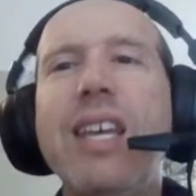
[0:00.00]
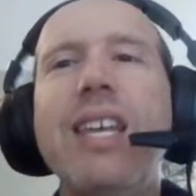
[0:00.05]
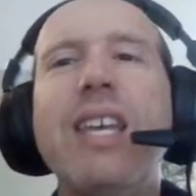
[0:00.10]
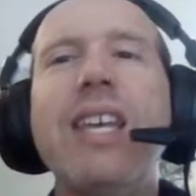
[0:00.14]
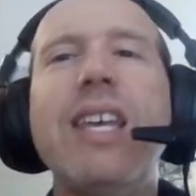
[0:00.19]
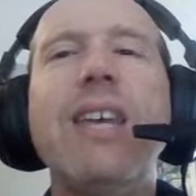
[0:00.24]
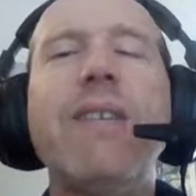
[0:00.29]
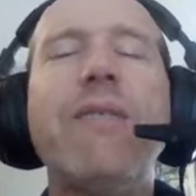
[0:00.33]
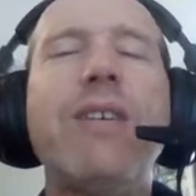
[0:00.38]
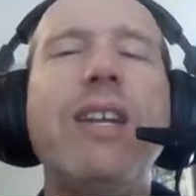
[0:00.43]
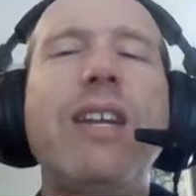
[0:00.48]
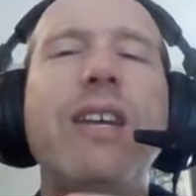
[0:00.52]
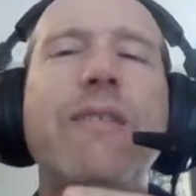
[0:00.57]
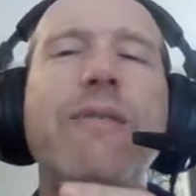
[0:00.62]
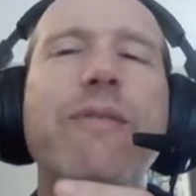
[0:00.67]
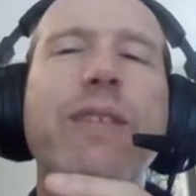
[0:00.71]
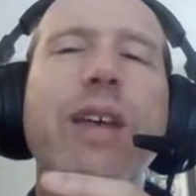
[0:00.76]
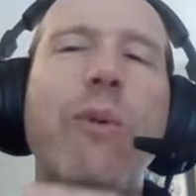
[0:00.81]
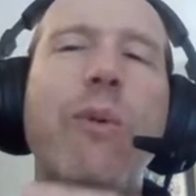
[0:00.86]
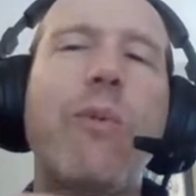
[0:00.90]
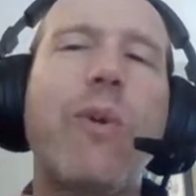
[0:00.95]
even if
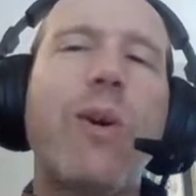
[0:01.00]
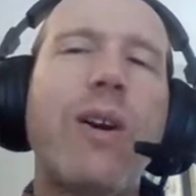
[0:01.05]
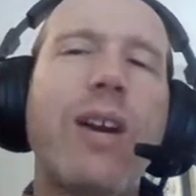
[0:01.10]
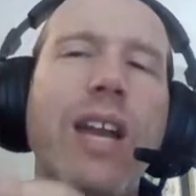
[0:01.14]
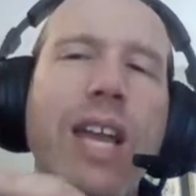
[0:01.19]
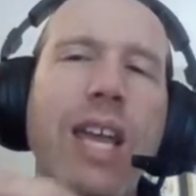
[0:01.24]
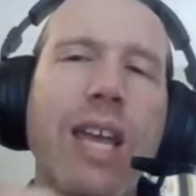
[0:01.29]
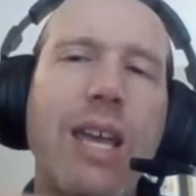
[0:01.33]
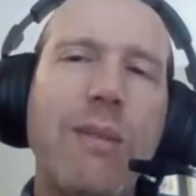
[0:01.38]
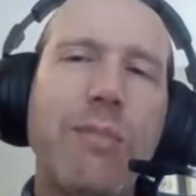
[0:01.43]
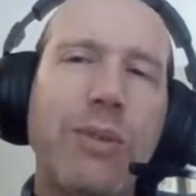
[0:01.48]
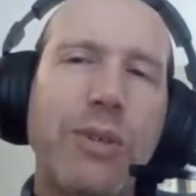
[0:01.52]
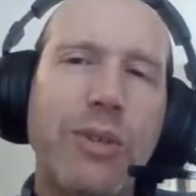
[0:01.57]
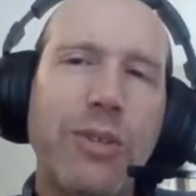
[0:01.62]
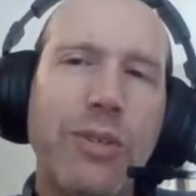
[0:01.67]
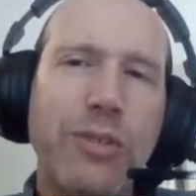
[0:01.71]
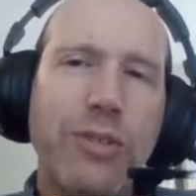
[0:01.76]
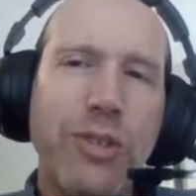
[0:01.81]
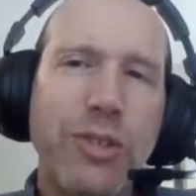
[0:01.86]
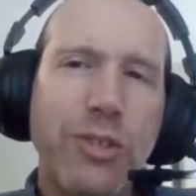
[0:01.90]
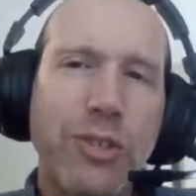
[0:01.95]
they weren't
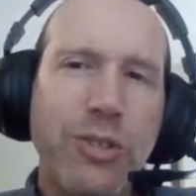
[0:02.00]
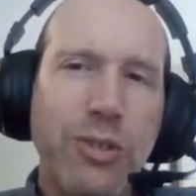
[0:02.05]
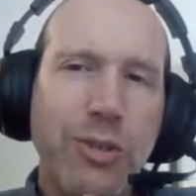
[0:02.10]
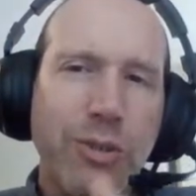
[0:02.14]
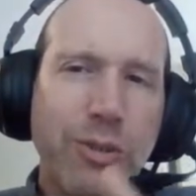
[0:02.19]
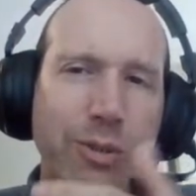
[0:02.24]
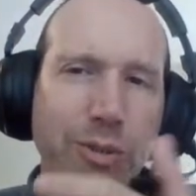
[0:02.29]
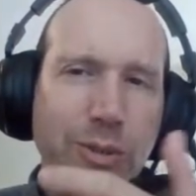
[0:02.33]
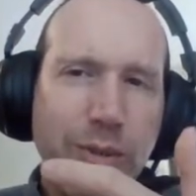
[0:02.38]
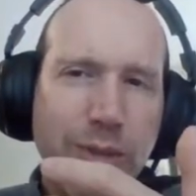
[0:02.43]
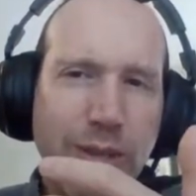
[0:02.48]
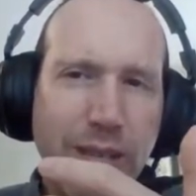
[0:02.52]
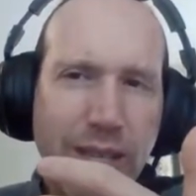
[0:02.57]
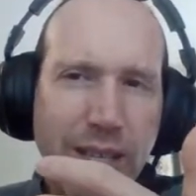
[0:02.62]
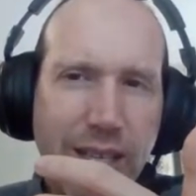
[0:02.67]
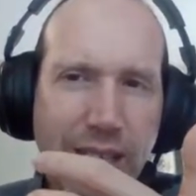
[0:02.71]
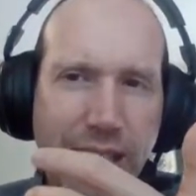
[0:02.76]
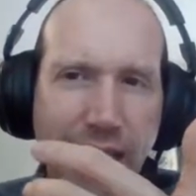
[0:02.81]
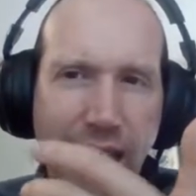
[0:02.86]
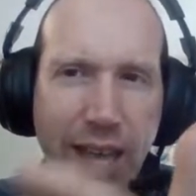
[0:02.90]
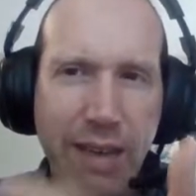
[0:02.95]
able to do
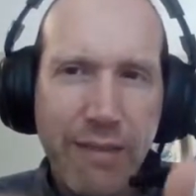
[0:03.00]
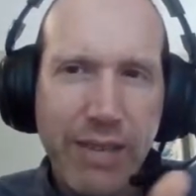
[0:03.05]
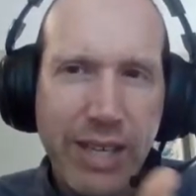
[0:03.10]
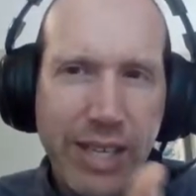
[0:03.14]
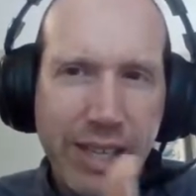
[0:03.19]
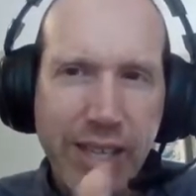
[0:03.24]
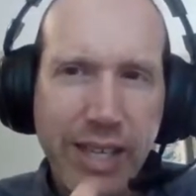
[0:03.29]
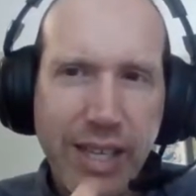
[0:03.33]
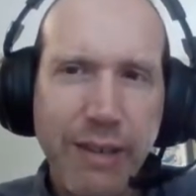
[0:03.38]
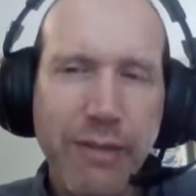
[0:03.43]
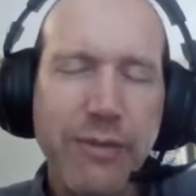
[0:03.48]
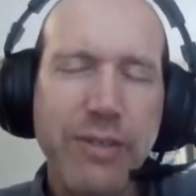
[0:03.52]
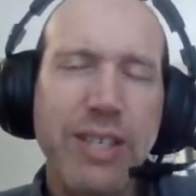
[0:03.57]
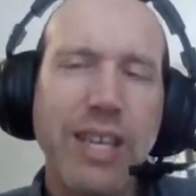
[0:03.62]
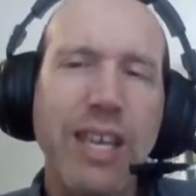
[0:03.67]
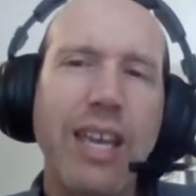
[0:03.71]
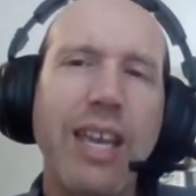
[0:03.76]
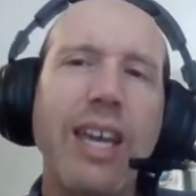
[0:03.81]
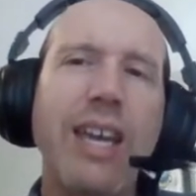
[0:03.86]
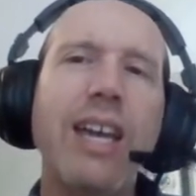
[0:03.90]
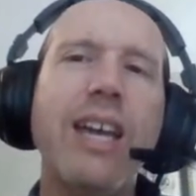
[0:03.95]
the heavy
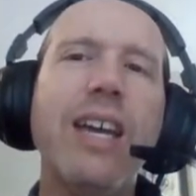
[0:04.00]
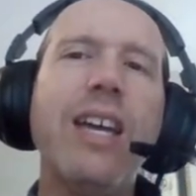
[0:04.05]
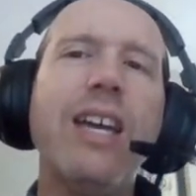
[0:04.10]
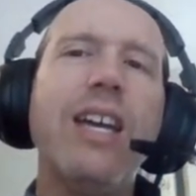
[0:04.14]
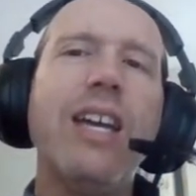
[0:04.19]
lifting